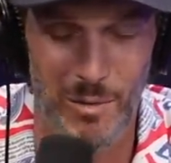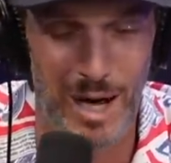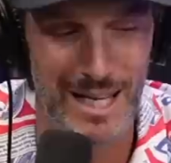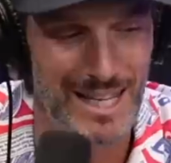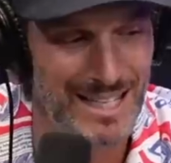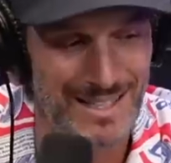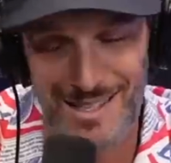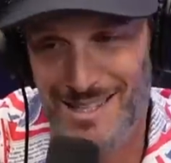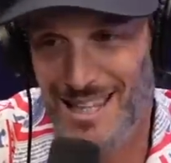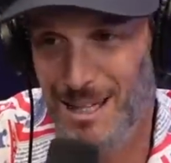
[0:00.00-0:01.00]
why are they
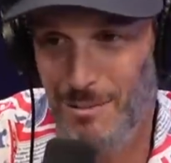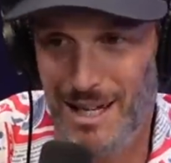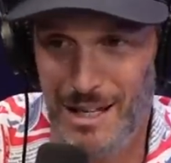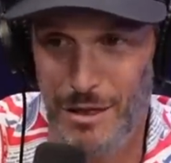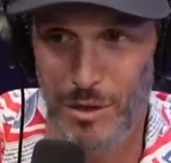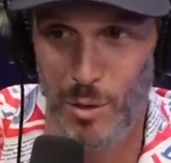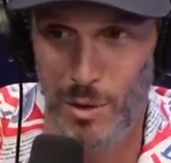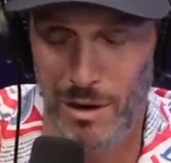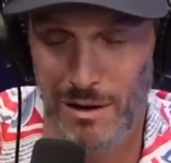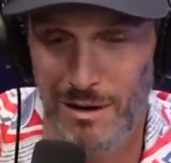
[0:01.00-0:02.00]
consistently making
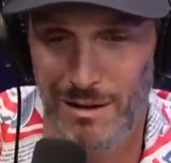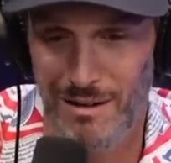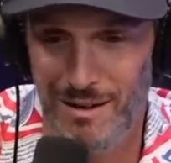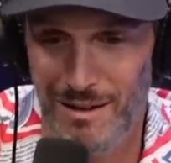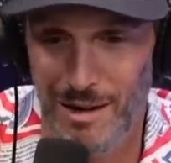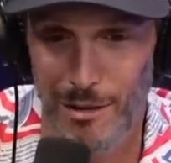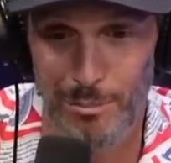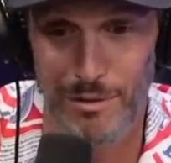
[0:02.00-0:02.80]
Thor a